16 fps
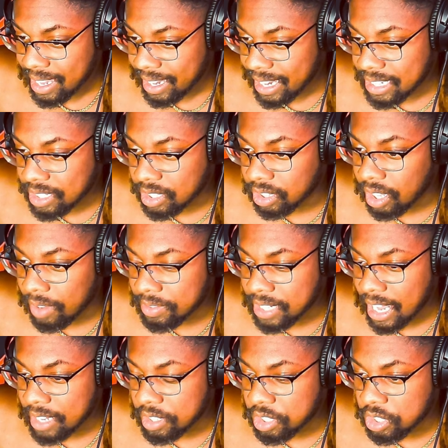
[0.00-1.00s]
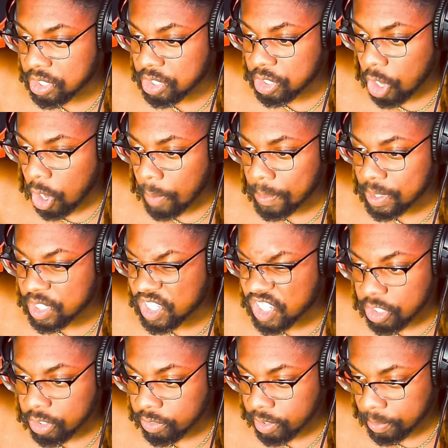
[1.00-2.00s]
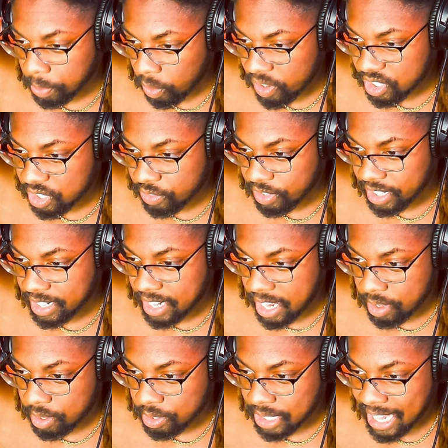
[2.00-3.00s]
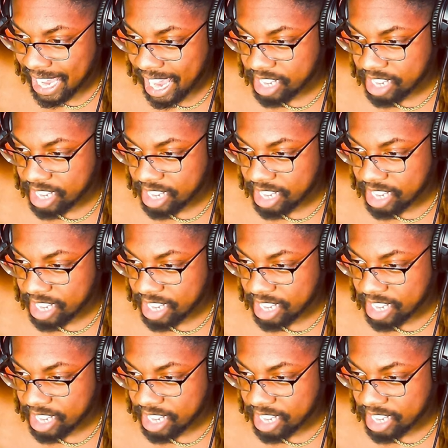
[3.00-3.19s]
His gloves had sharp silver points for the nails,